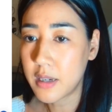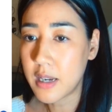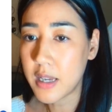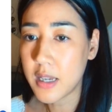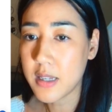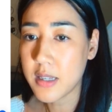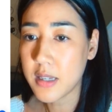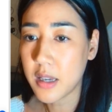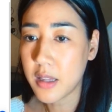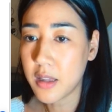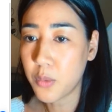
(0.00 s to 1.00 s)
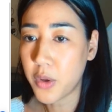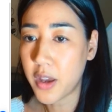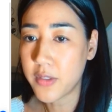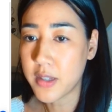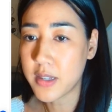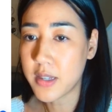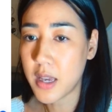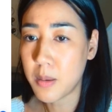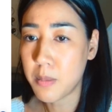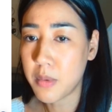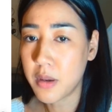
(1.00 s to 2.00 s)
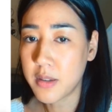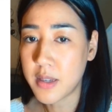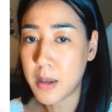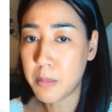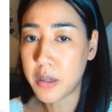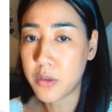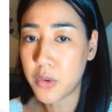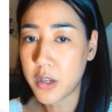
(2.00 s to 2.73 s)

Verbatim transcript: leads and then we have the same template